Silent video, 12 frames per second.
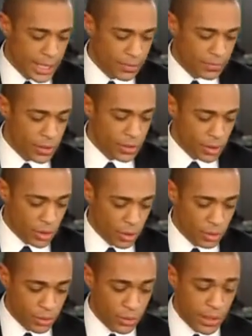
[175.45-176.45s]
did you go
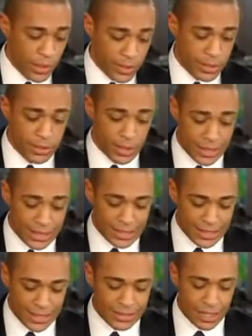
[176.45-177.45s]
through here and see these
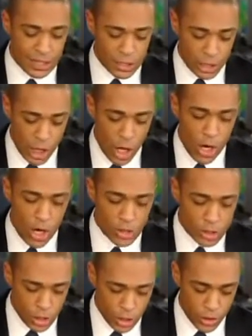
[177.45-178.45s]
things as
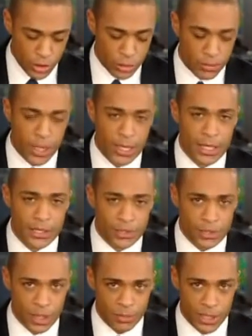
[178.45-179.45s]
long-term
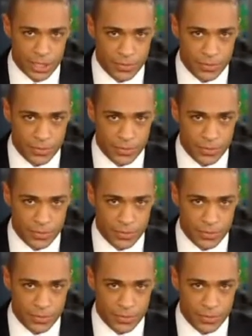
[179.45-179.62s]
stimulative?